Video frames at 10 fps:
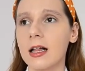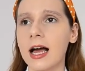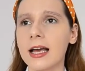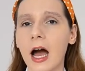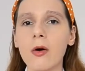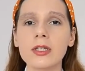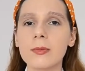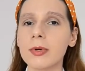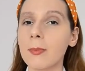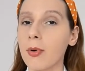Like, I was
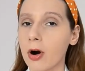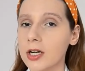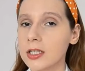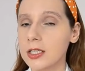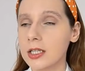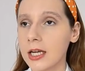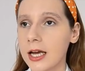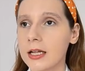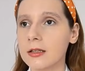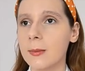a bit bored in the
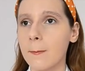end,